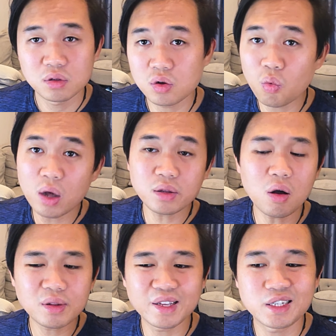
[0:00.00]
So once
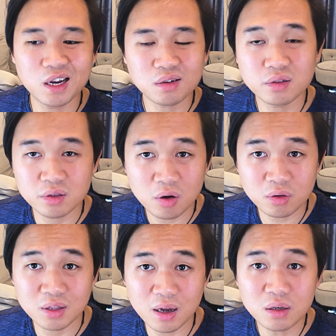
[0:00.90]
all that checklist is all
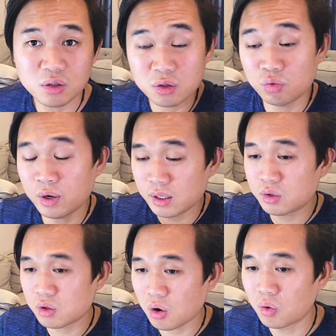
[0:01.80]
done, you're ready
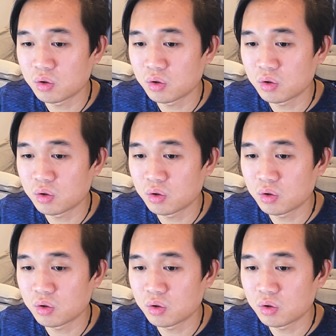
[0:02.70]
to go.